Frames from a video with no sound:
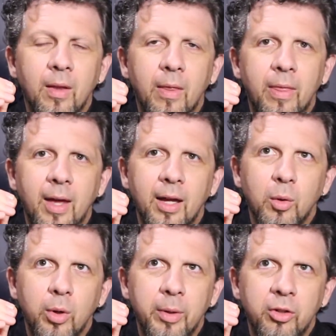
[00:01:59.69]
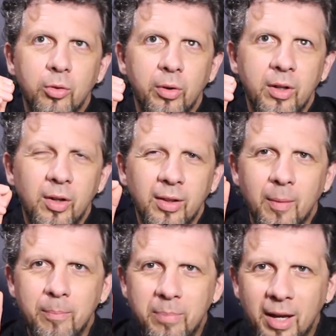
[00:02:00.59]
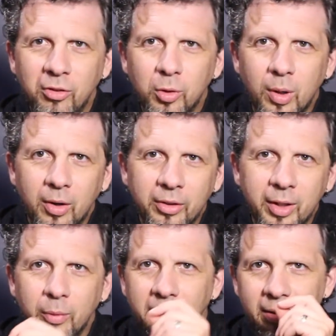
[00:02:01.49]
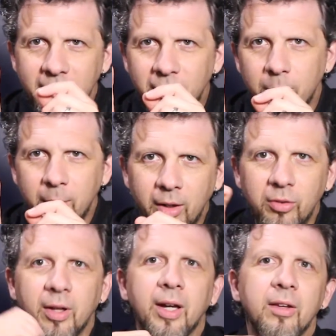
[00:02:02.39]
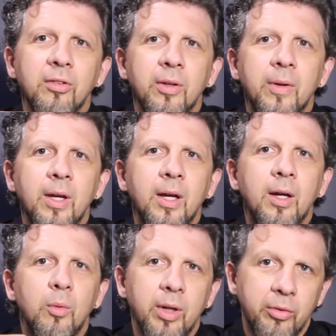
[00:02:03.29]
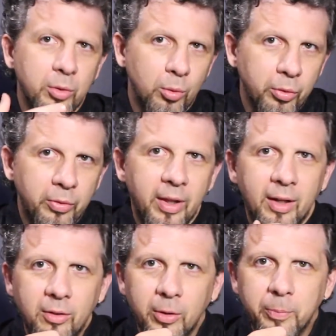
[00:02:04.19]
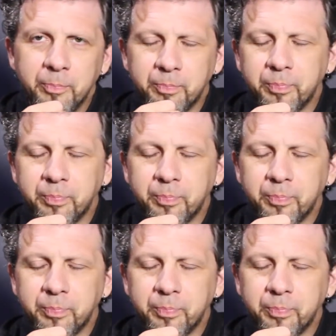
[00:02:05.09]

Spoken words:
that you want to make sure that you get the best quality with the least of size. We have tools for that too.